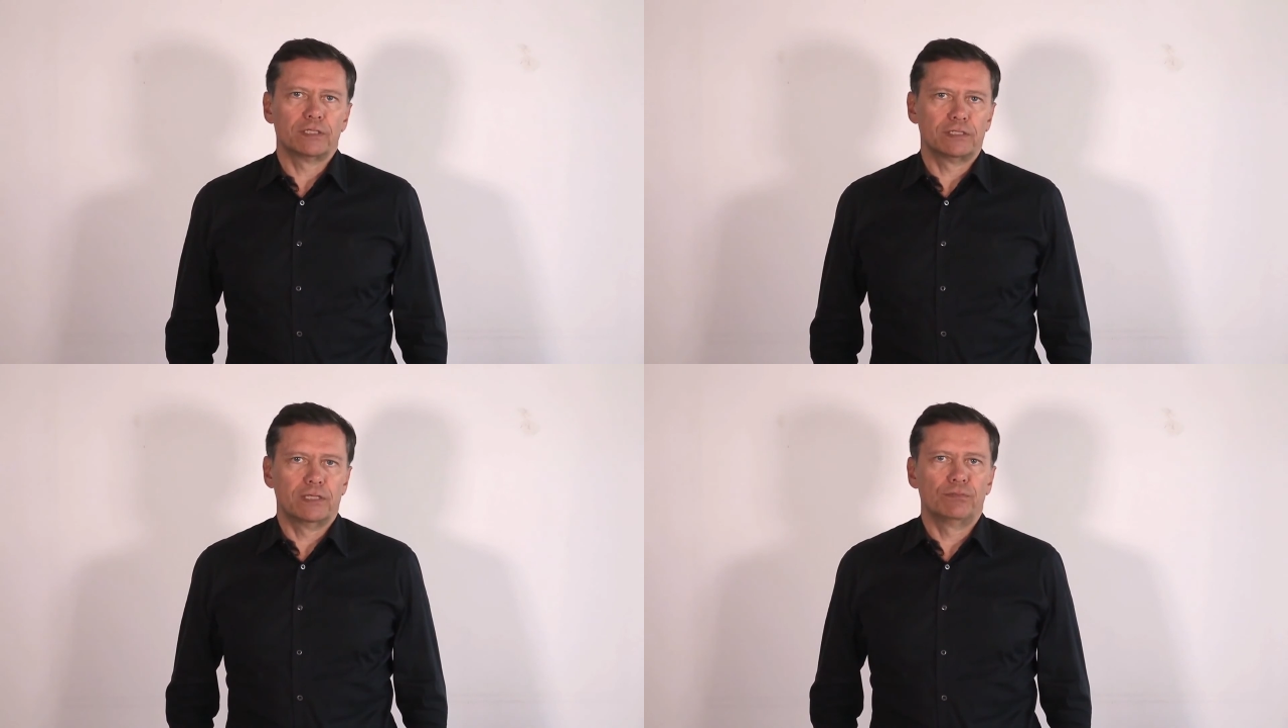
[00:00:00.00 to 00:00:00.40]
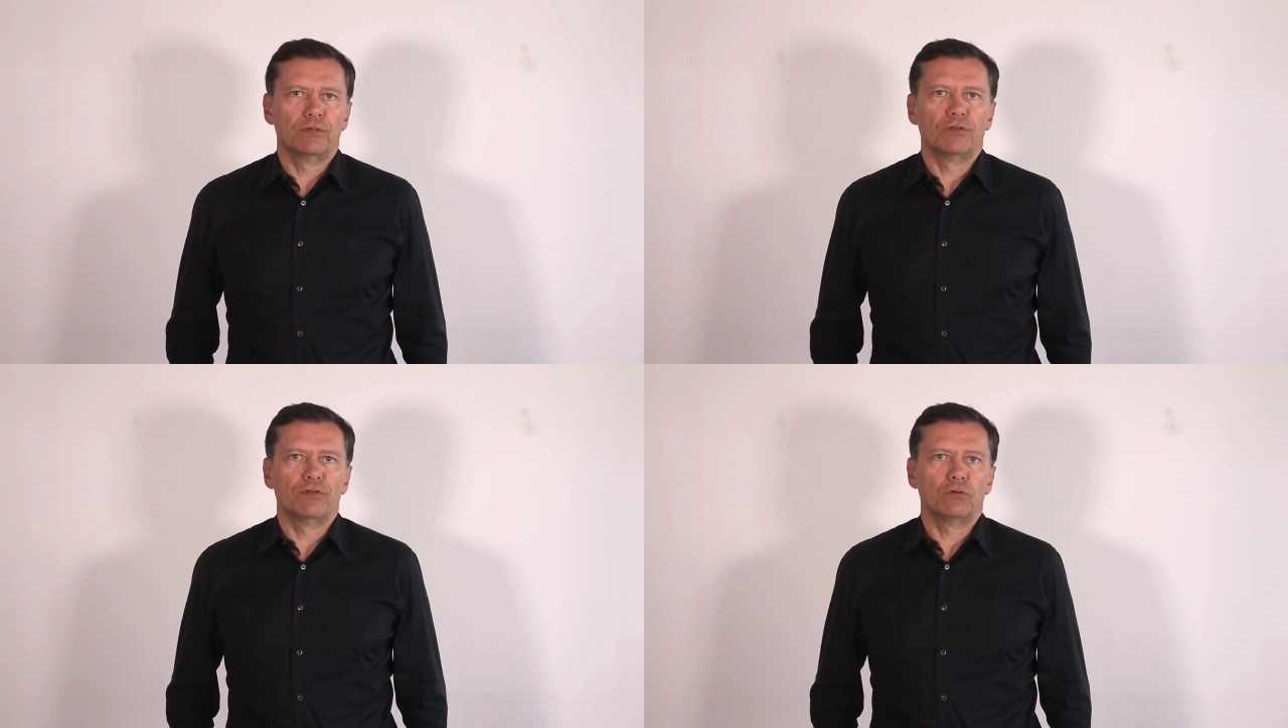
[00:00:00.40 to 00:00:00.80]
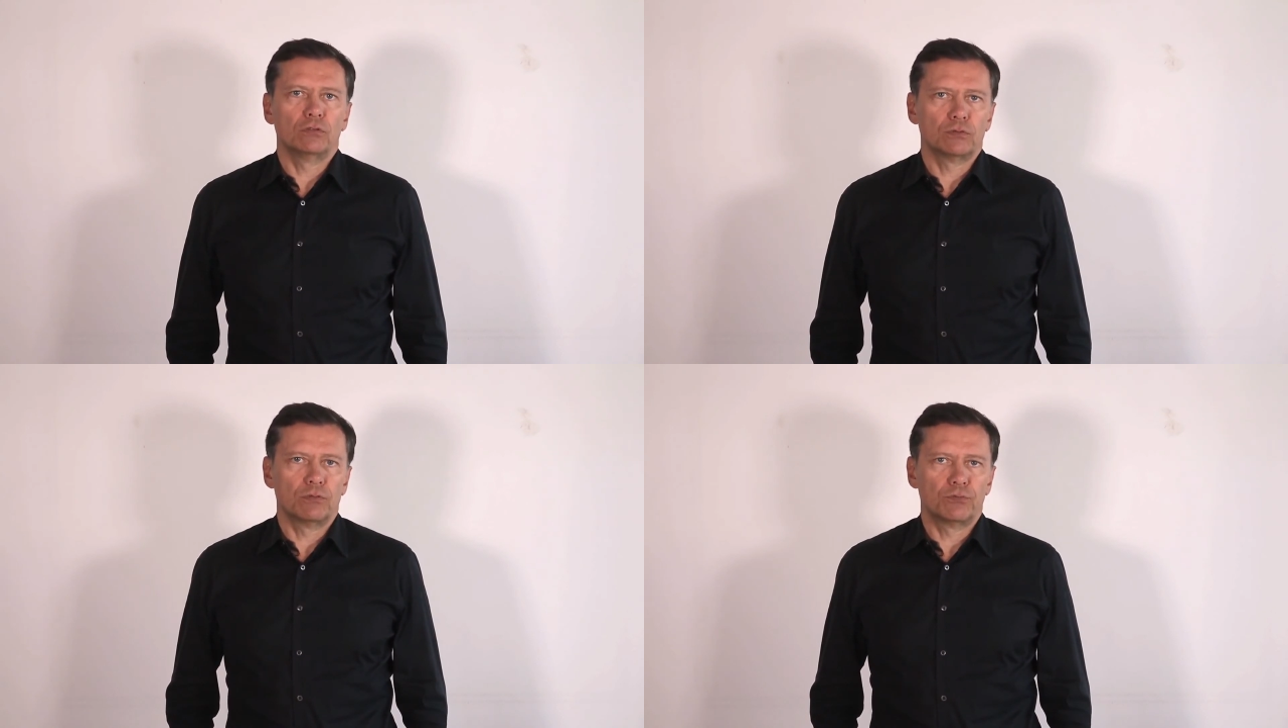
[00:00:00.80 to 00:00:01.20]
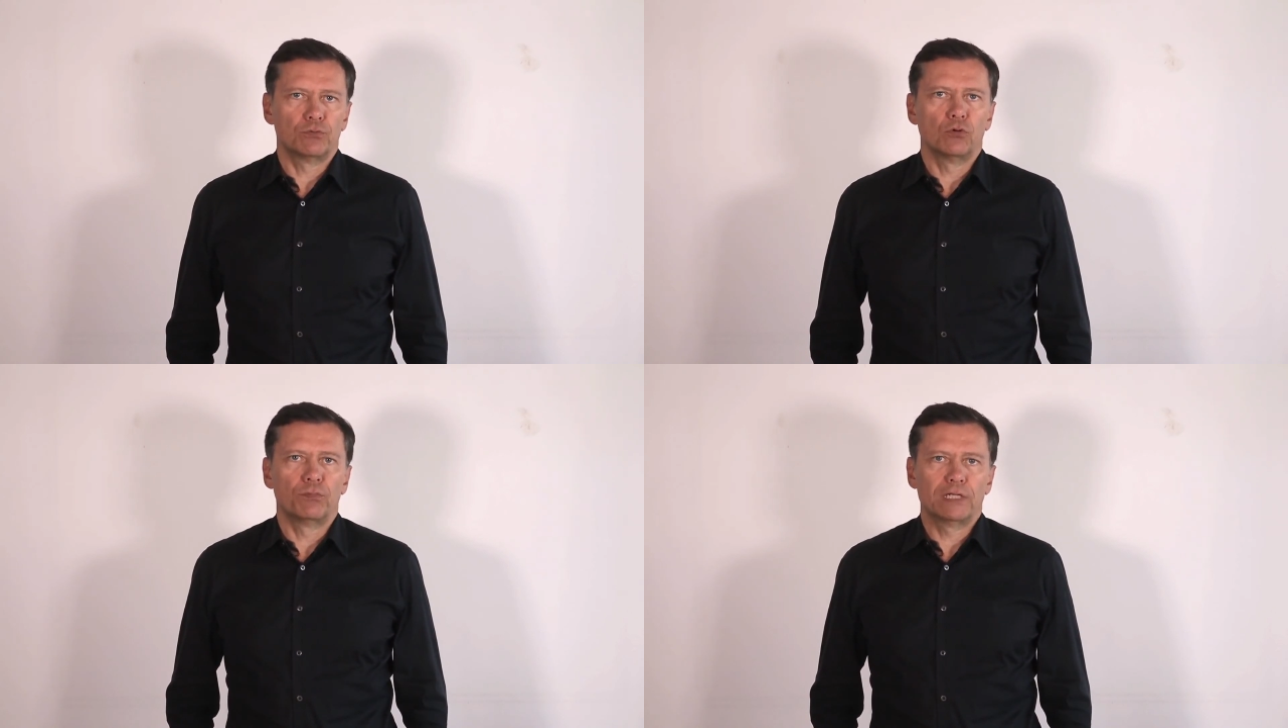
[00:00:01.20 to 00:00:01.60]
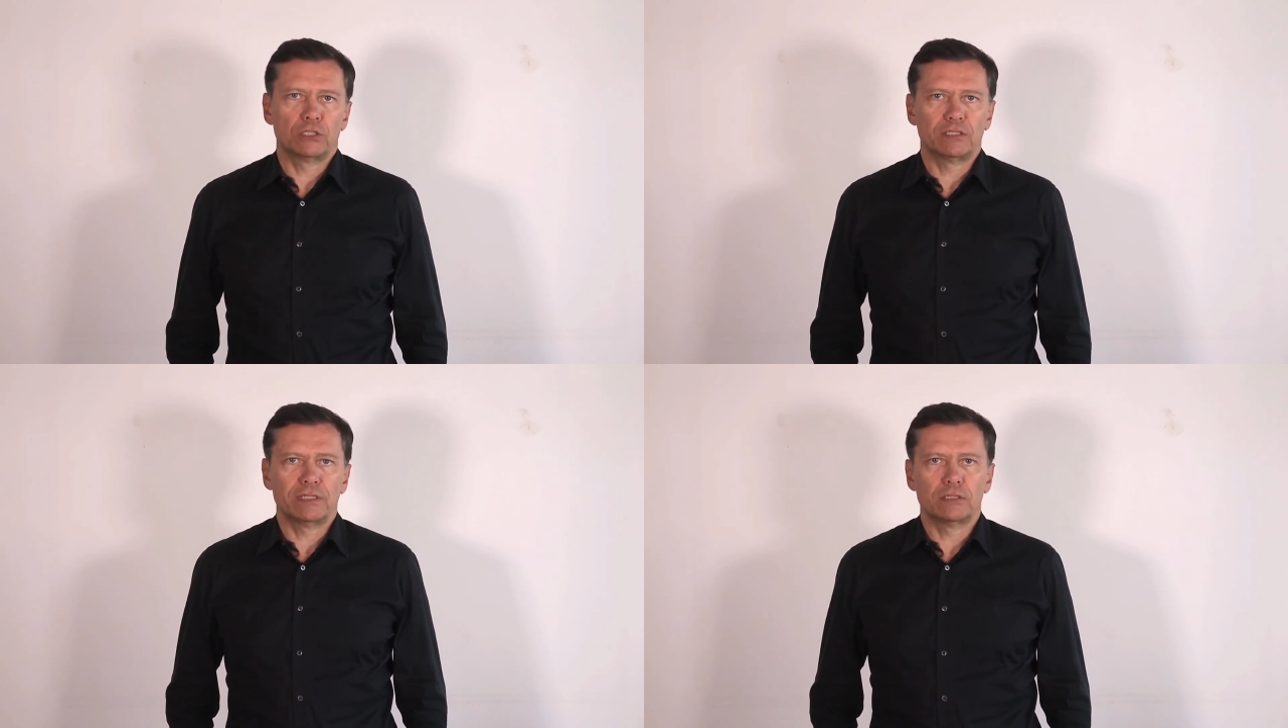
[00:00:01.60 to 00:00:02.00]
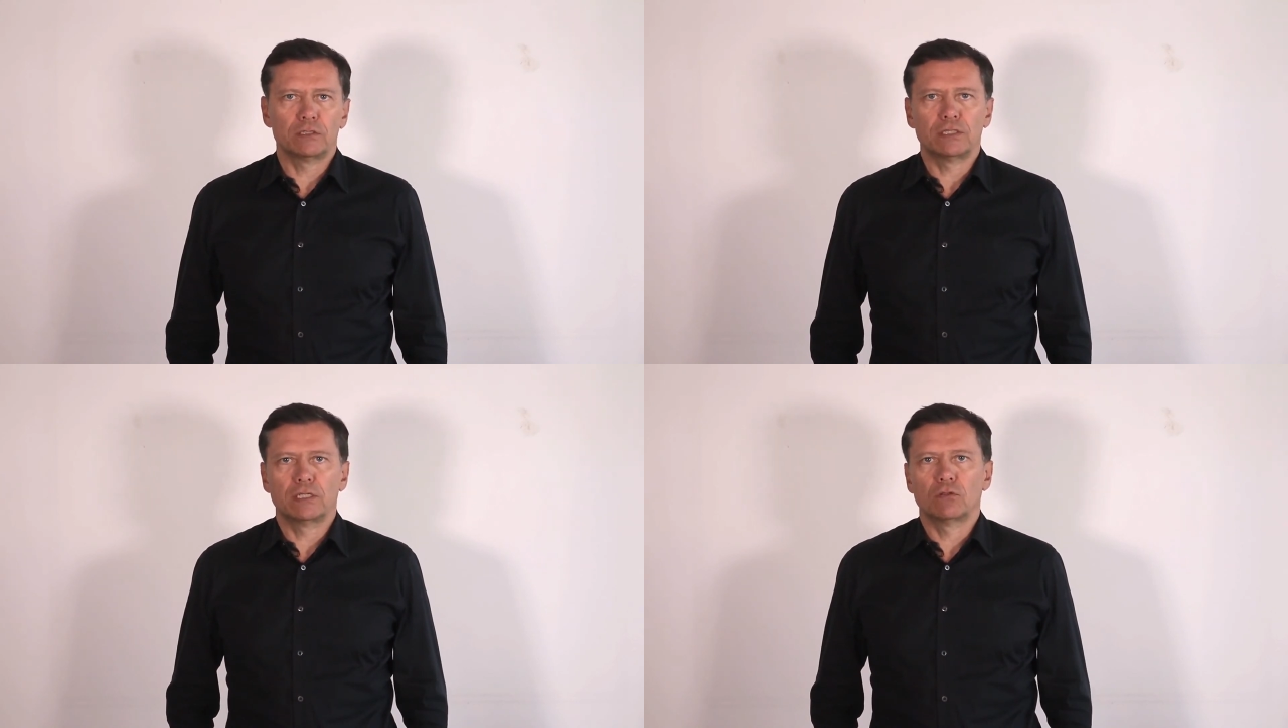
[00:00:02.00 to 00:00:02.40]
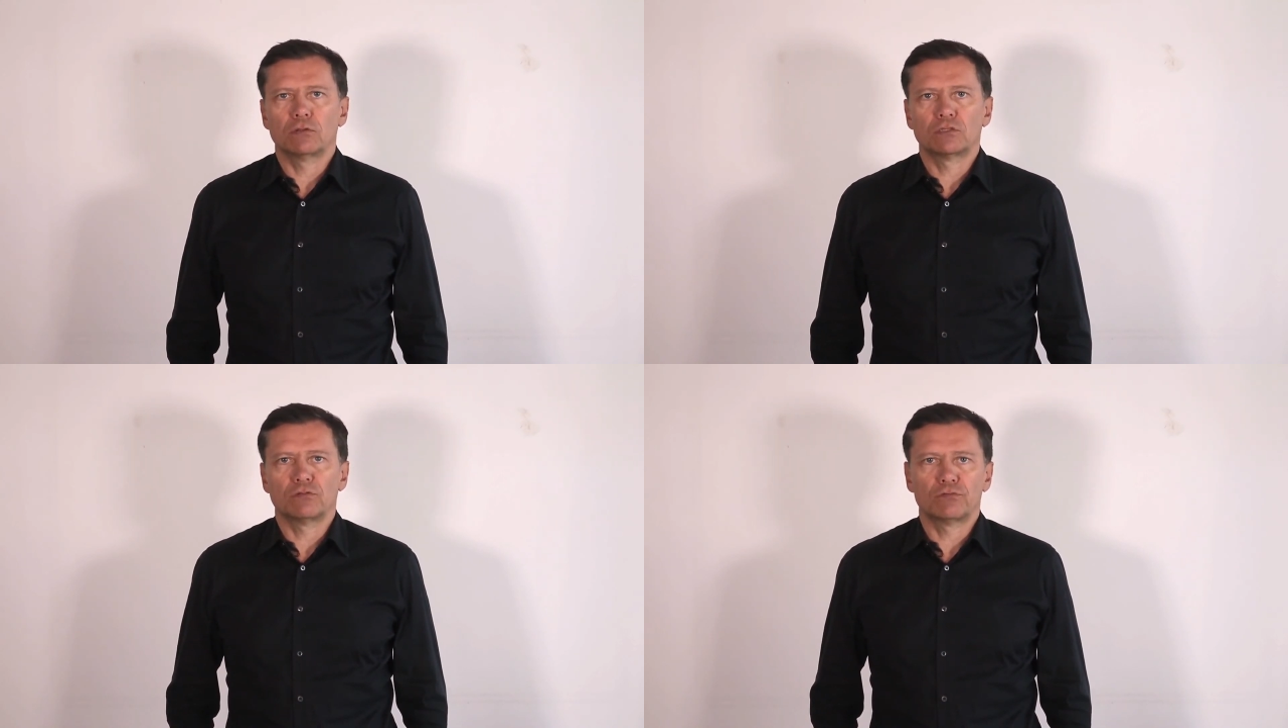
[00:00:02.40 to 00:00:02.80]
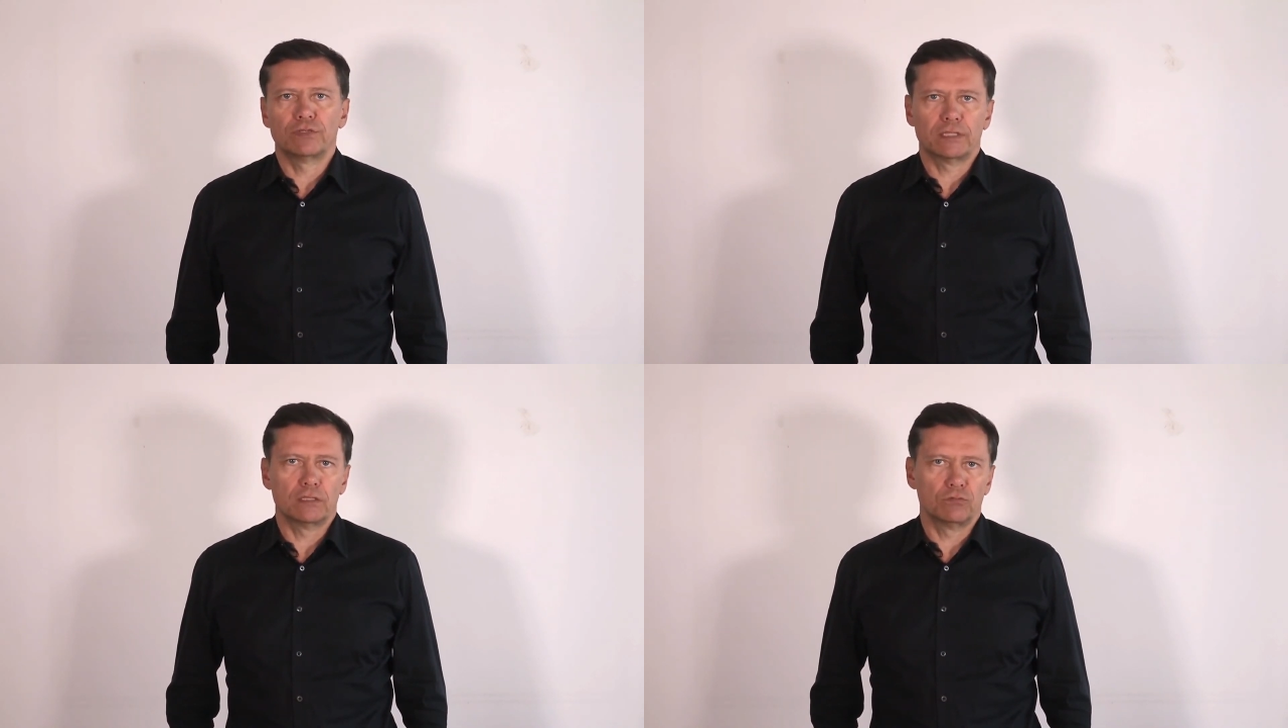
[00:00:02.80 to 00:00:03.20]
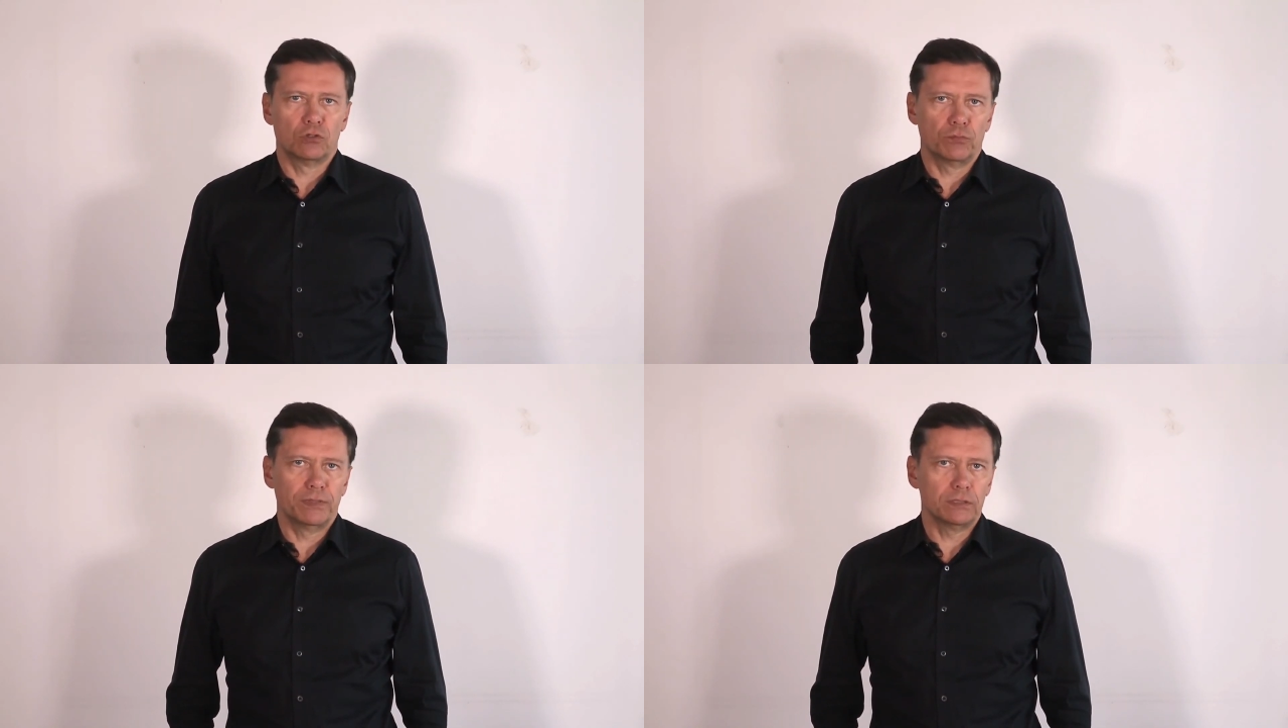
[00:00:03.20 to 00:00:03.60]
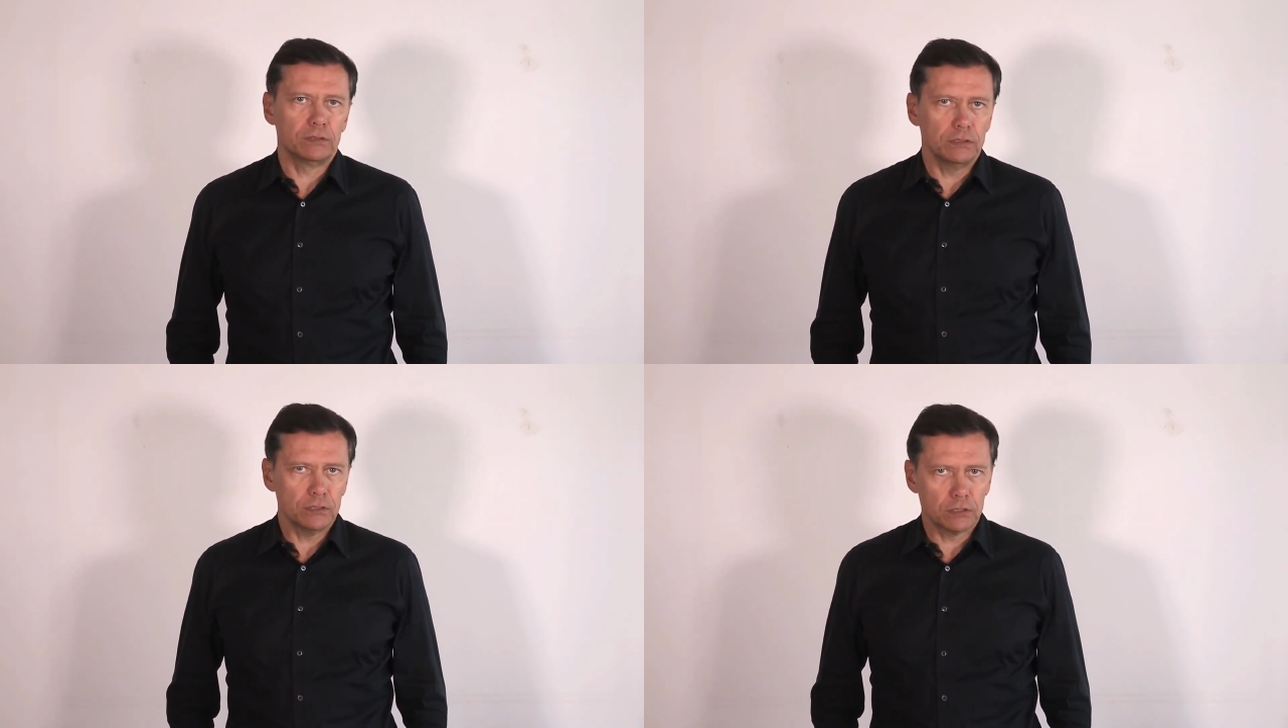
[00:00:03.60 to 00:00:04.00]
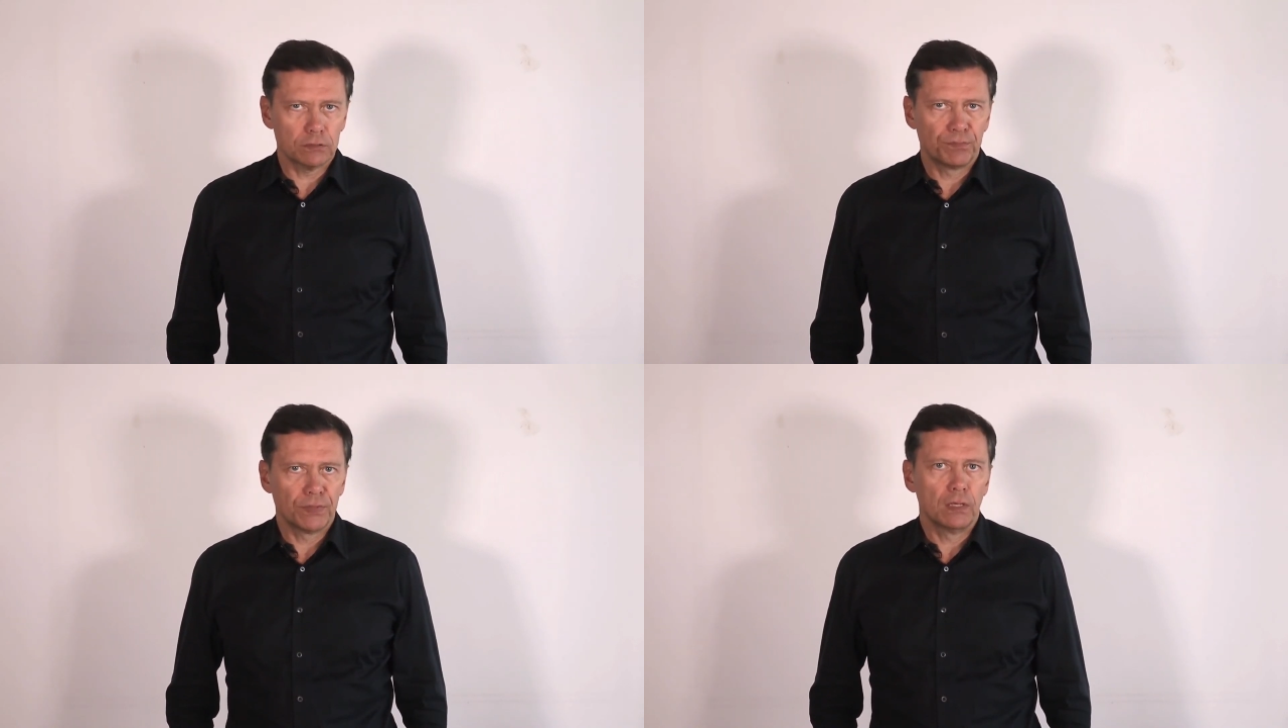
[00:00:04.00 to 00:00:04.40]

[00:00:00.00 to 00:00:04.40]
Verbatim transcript: example, those with poor patch status and lots of critical vulnerabilities.